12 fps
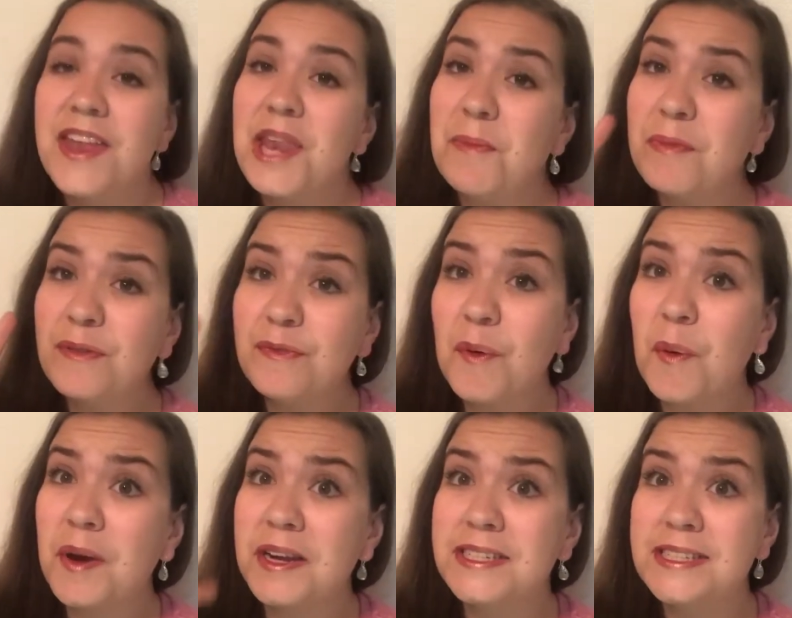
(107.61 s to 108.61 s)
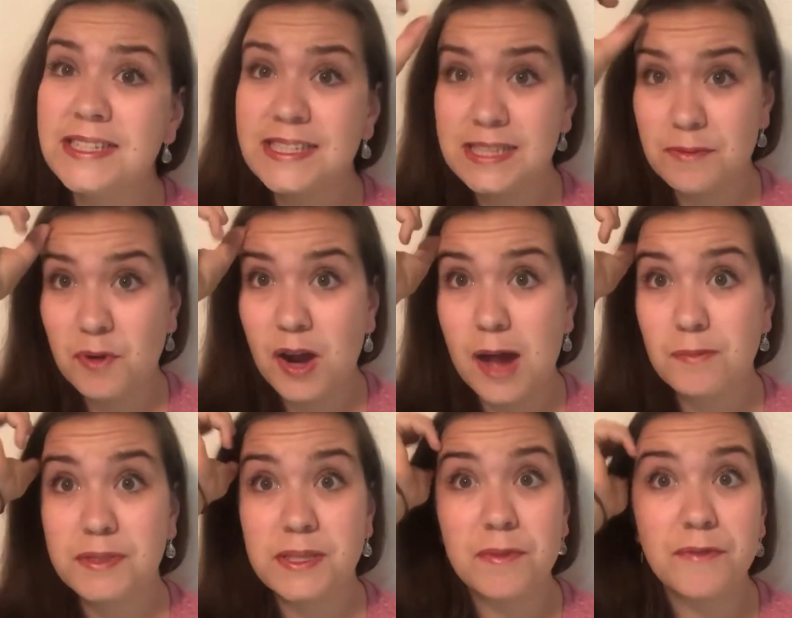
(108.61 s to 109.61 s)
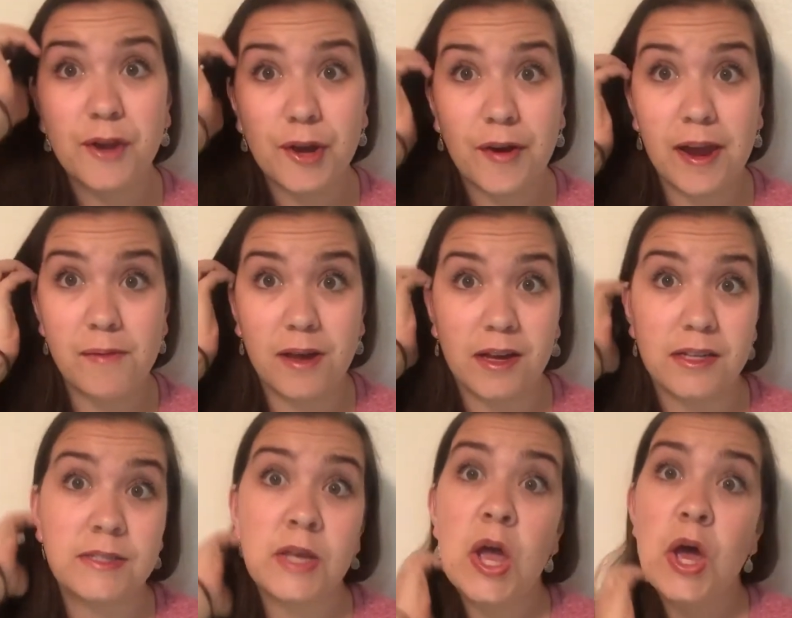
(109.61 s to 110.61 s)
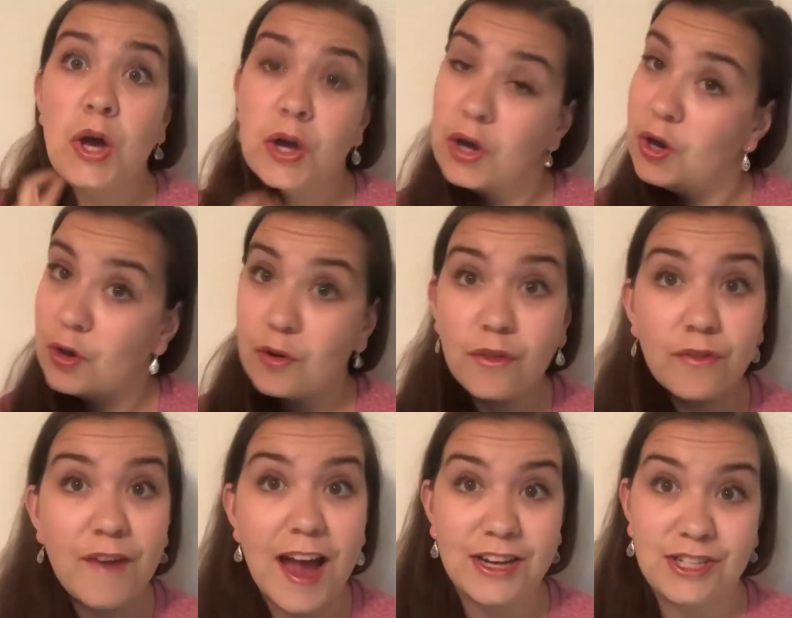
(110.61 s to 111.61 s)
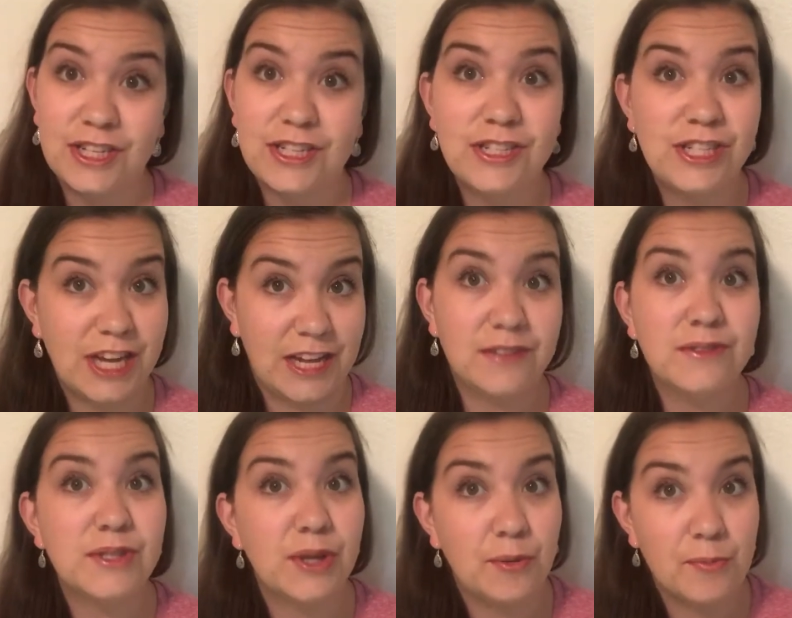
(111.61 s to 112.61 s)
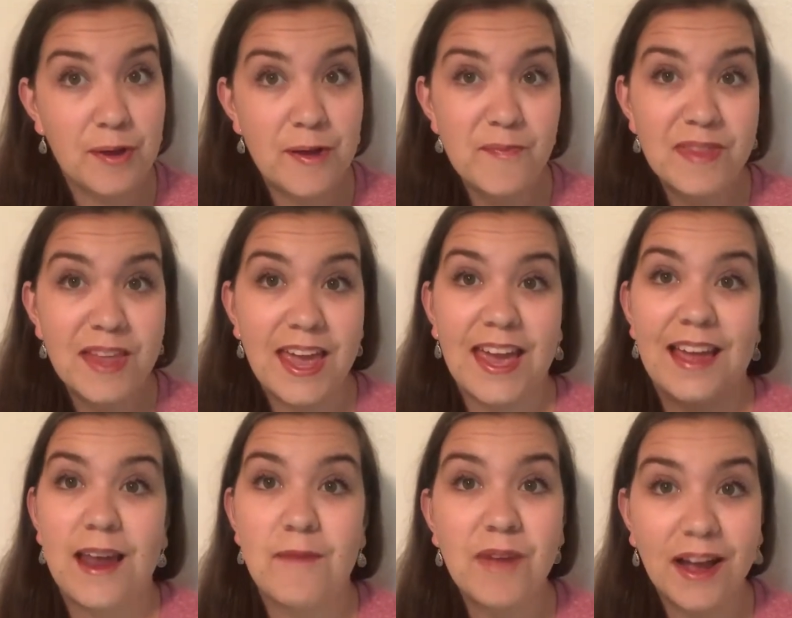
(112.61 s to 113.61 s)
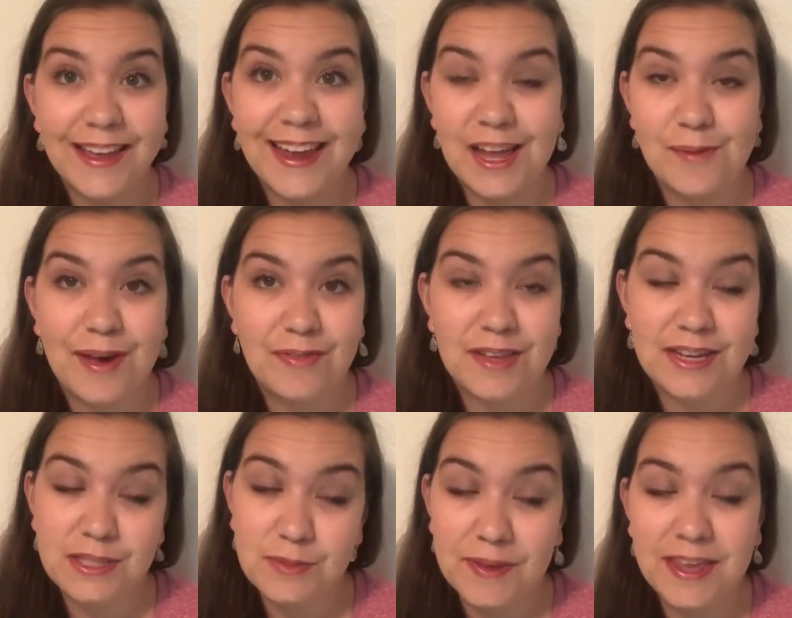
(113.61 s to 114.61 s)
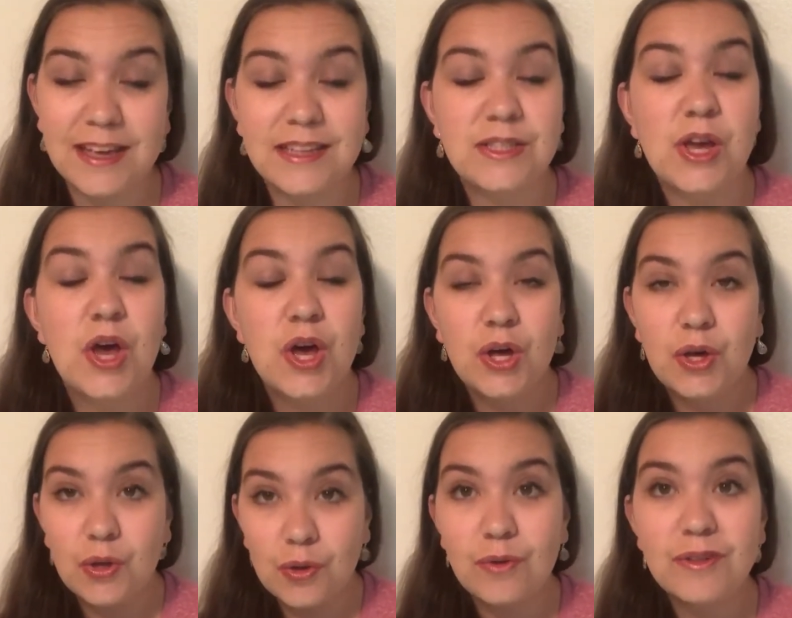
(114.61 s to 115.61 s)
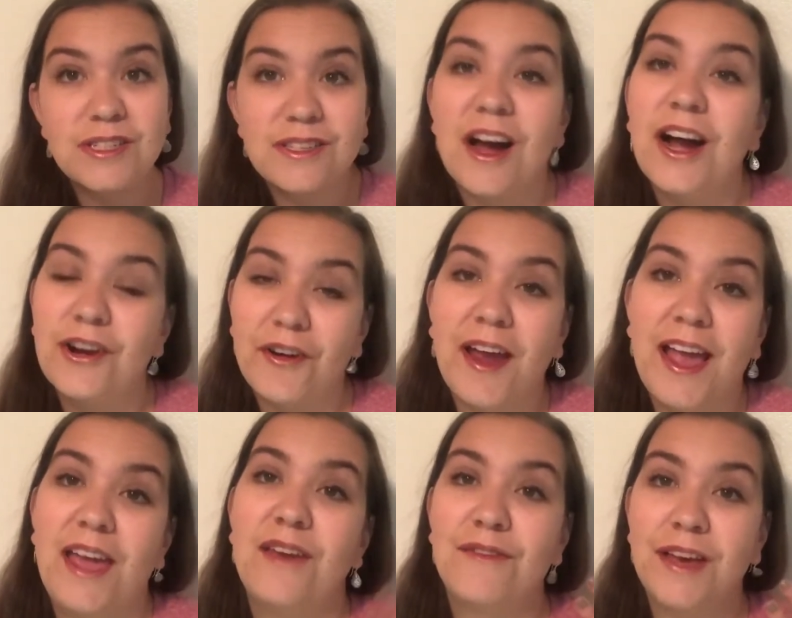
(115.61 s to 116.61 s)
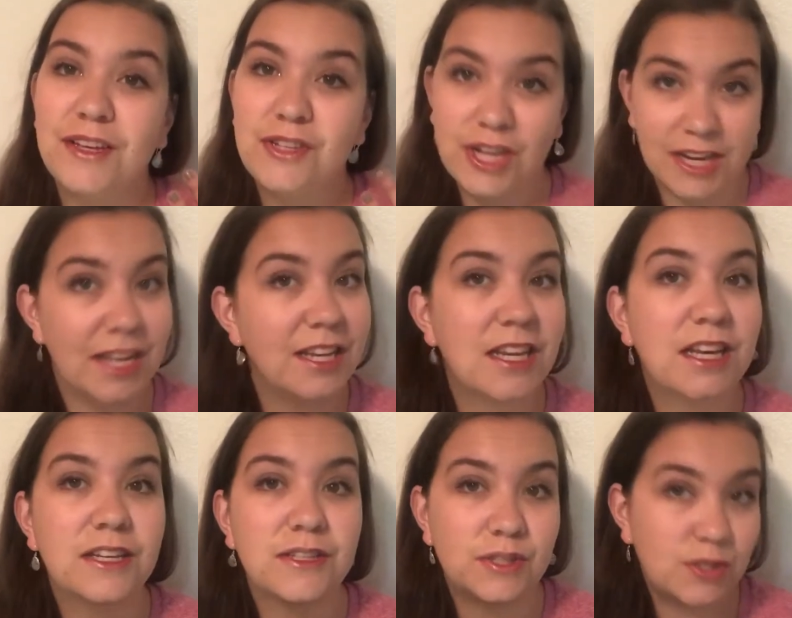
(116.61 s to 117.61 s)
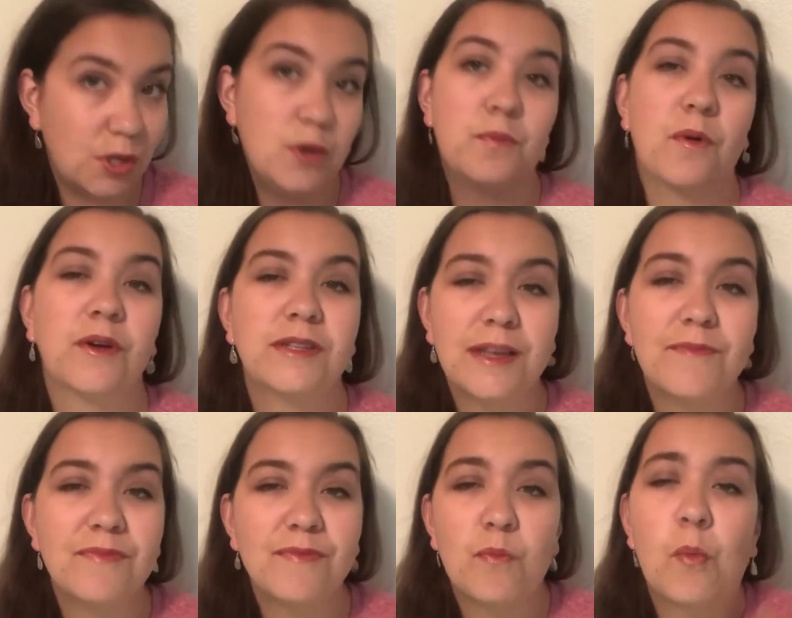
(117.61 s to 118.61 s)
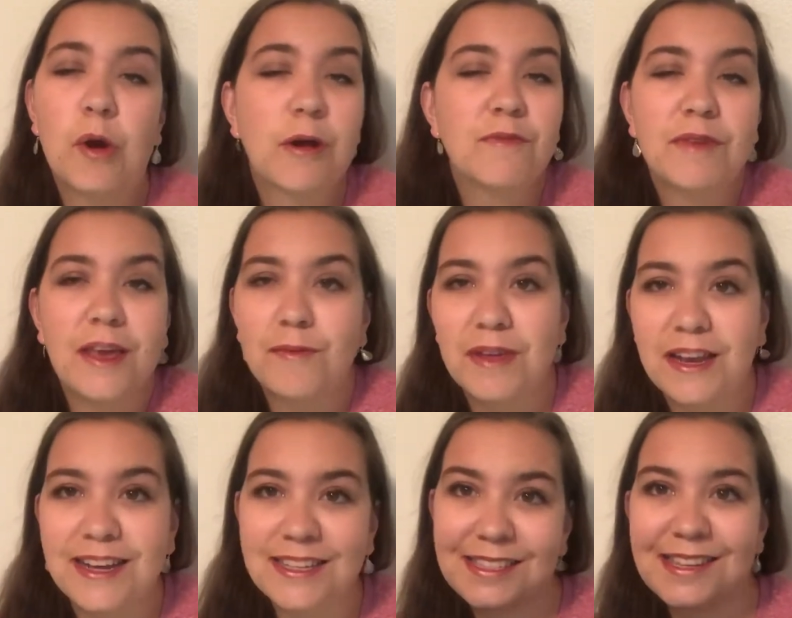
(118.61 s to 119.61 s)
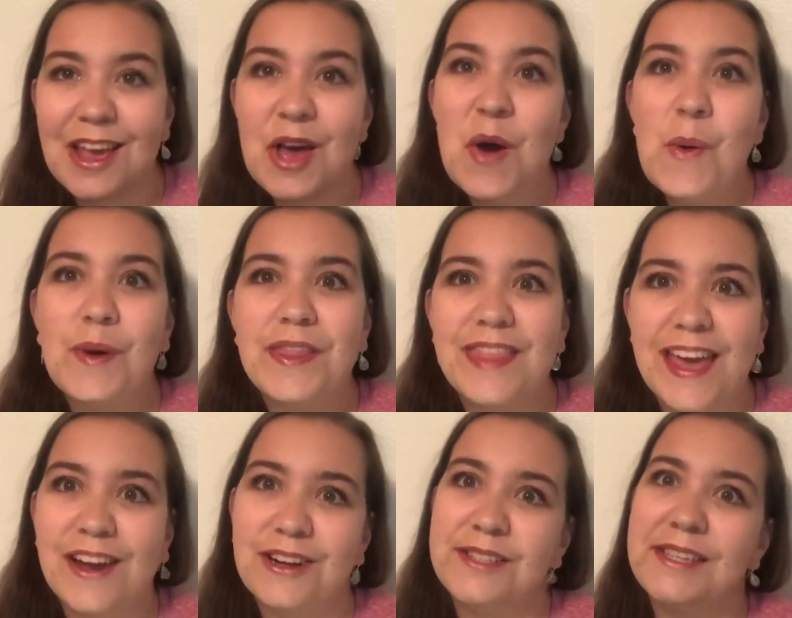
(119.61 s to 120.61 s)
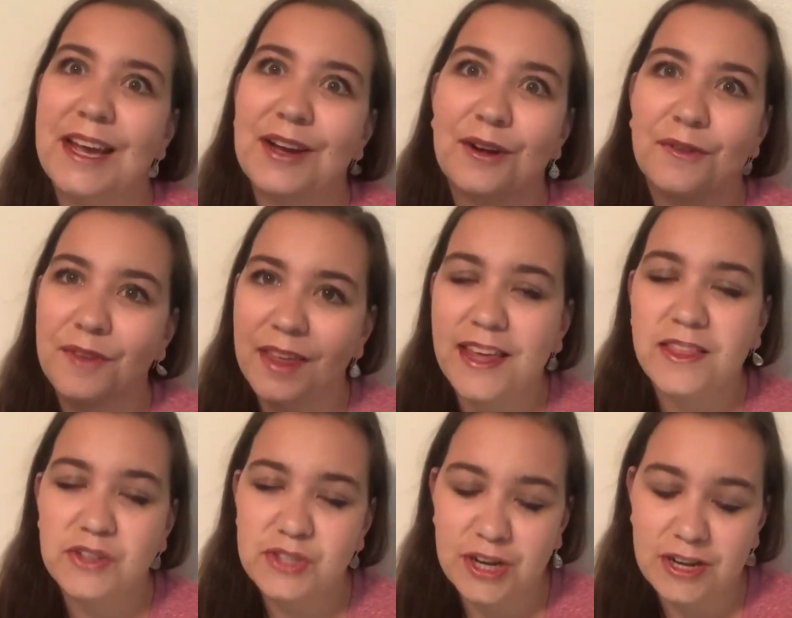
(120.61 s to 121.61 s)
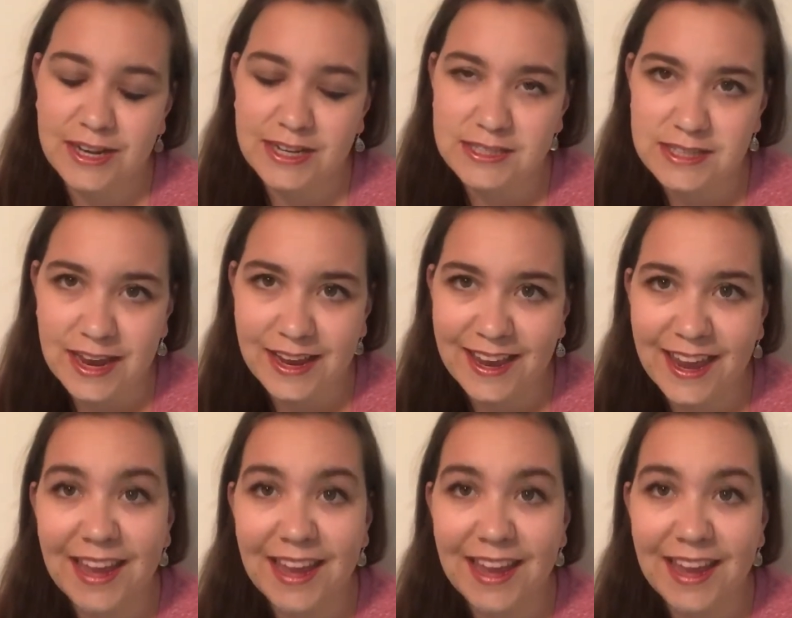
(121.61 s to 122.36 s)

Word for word: Number four is to simmer up some of your grandma's good old-fashioned chicken soup. And I'm not kidding about this, because who does not crave chicken soup or some warm yumminess when they are sick or feel like they're starting to get sick?